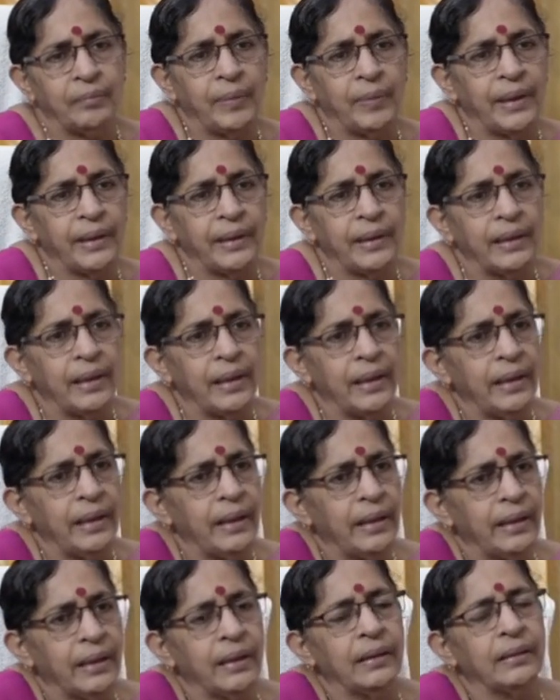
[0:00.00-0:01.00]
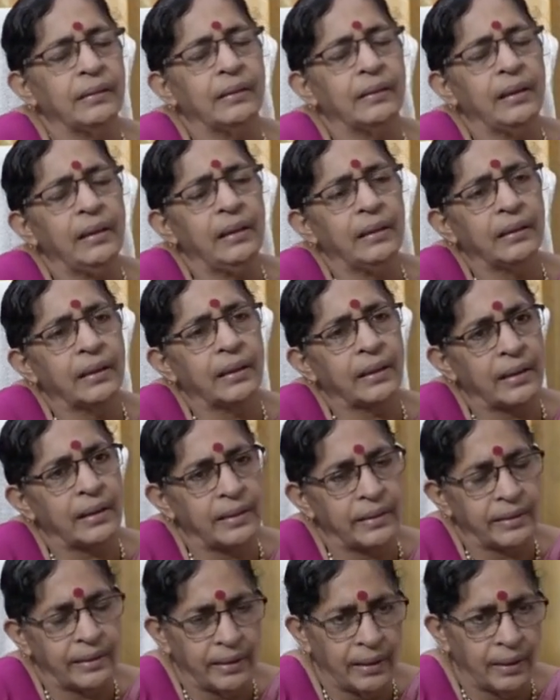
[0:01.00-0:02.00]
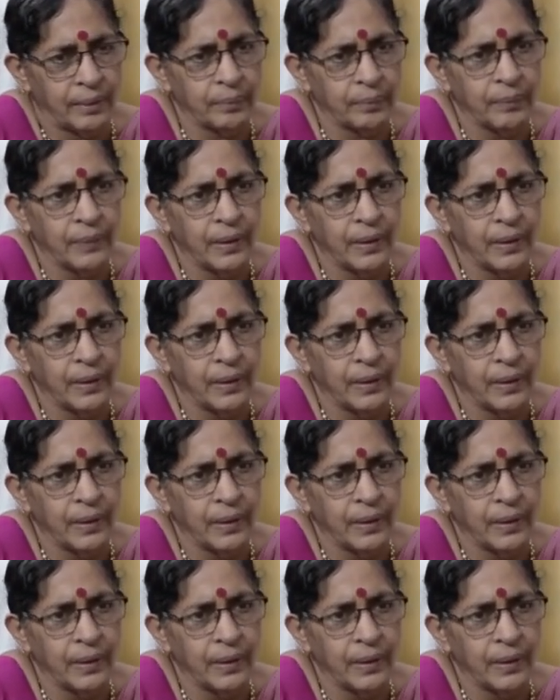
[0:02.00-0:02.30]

mainly in the retina,